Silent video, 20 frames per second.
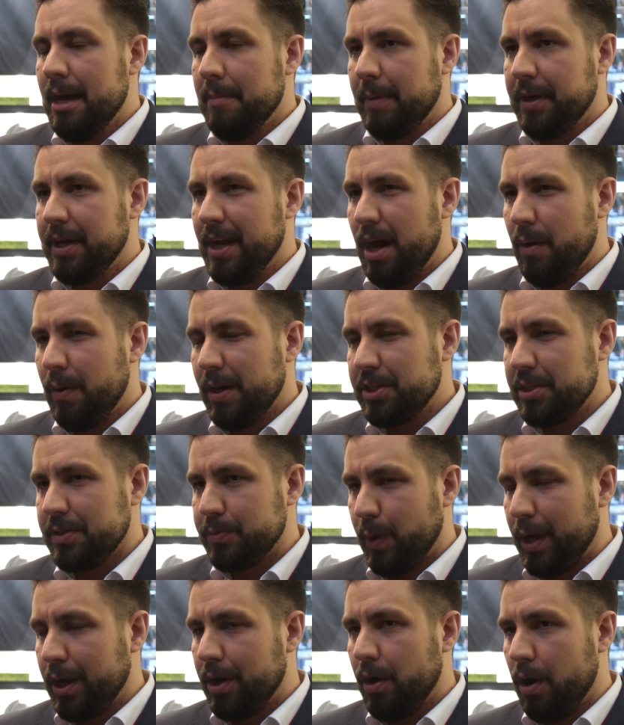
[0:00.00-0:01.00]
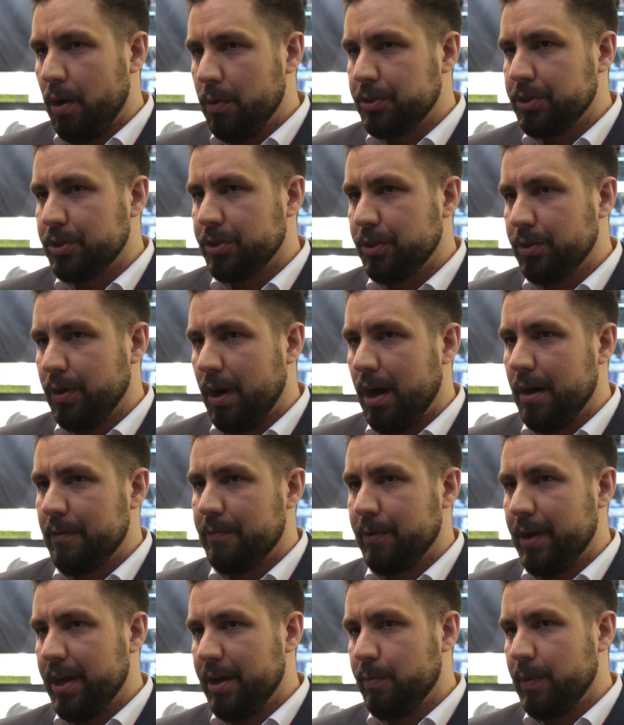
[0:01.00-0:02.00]
But now, as we go to high
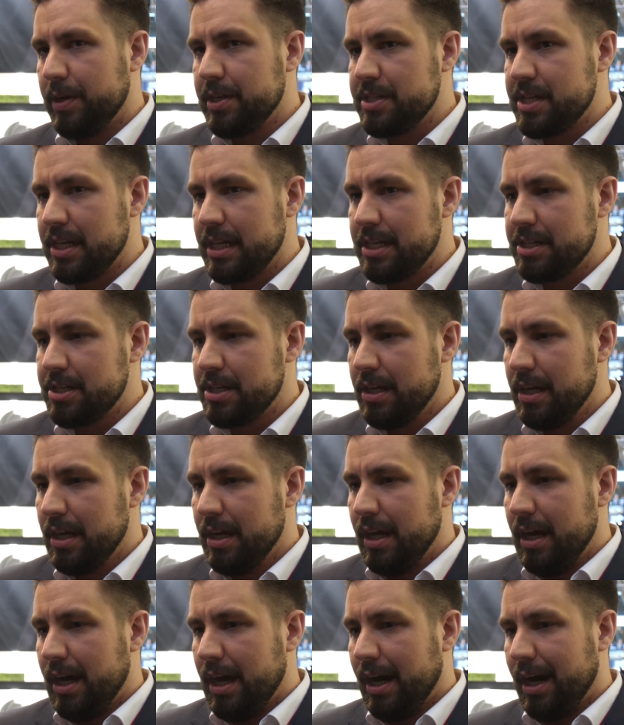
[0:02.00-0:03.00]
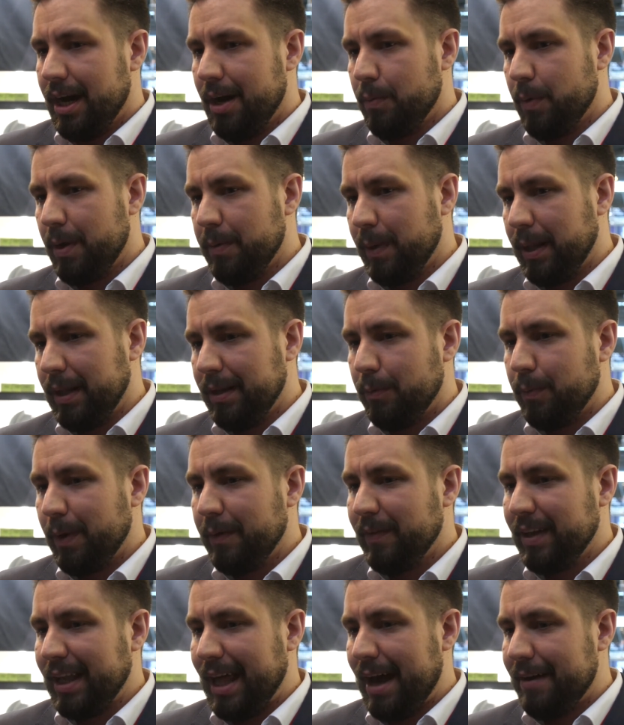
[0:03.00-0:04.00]
frequencies, uh, we will
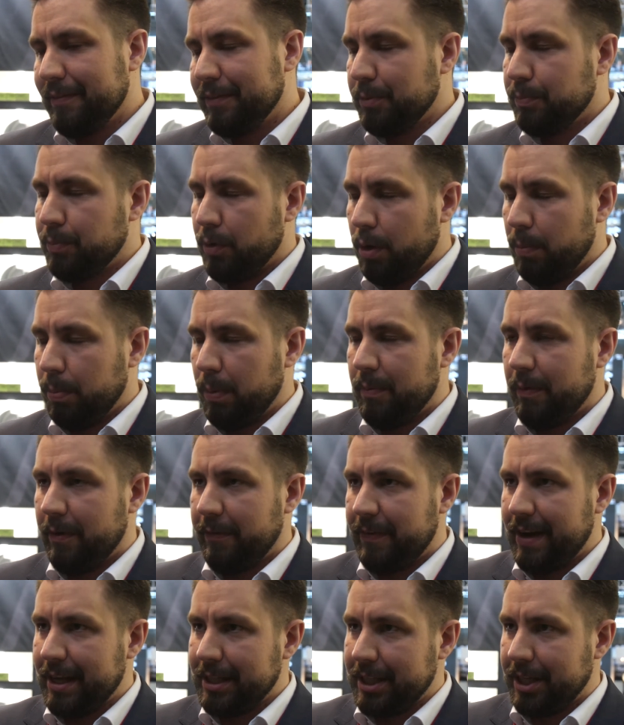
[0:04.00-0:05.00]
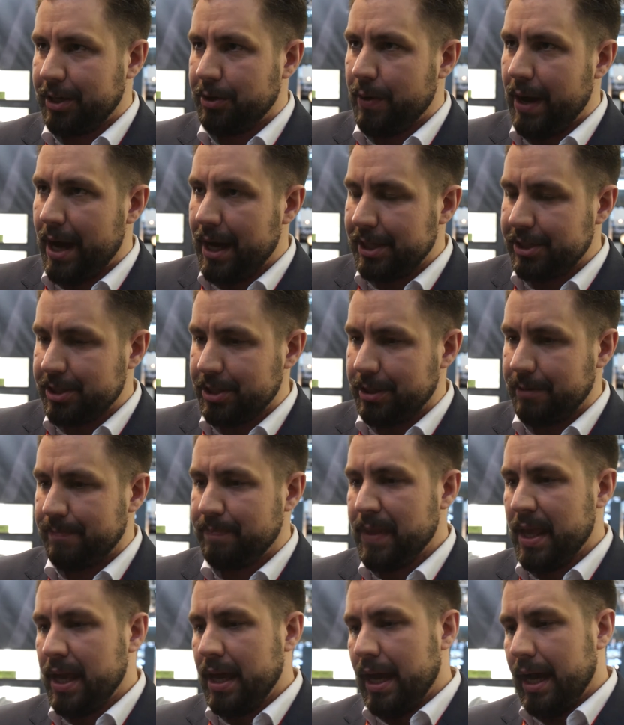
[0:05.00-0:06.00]
we will have the problem of attenuation.
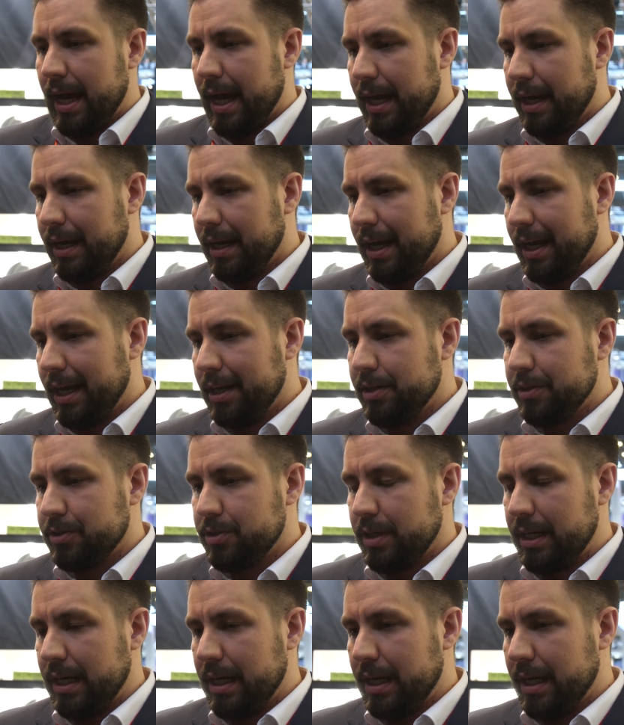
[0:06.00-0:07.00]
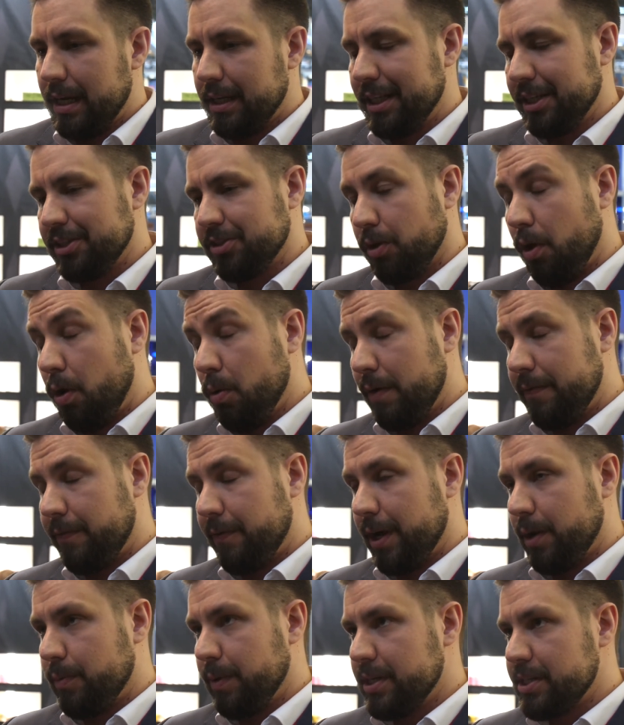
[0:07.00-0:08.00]
In in in these lower
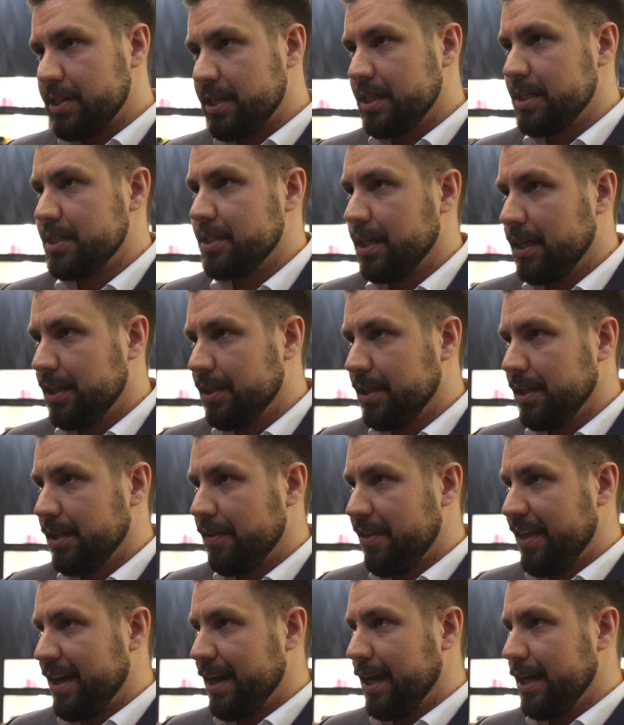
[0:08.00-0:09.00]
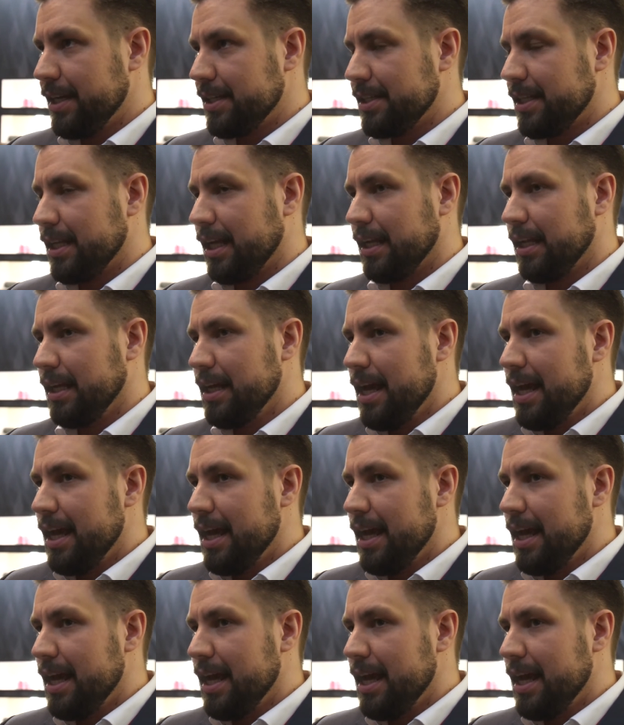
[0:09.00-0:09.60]
frequencies, the, the thing is that